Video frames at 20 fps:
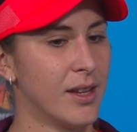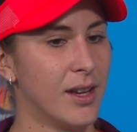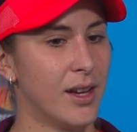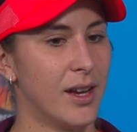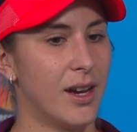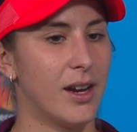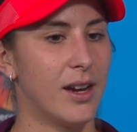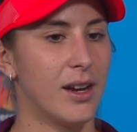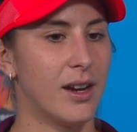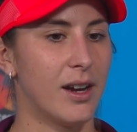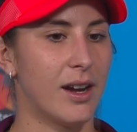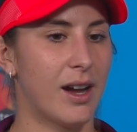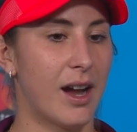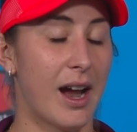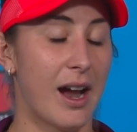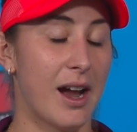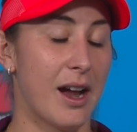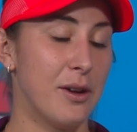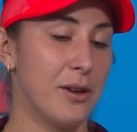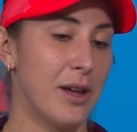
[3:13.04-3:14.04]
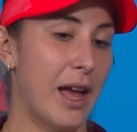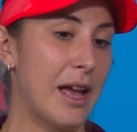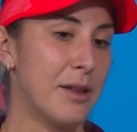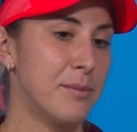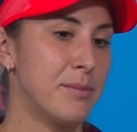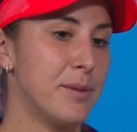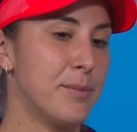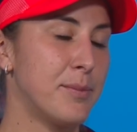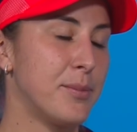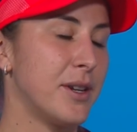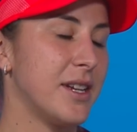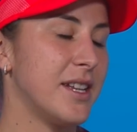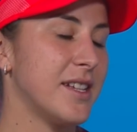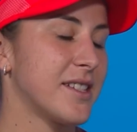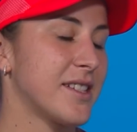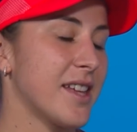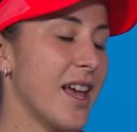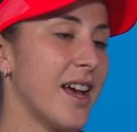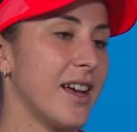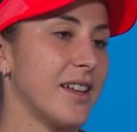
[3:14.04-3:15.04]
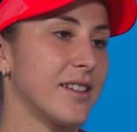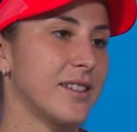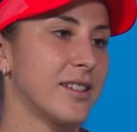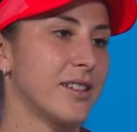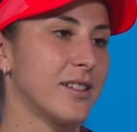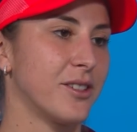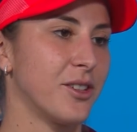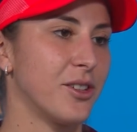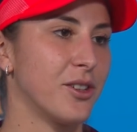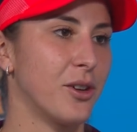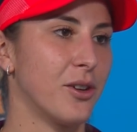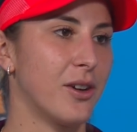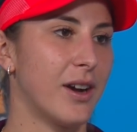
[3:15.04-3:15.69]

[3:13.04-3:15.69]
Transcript: Uh, I, would be pretty sad, you know.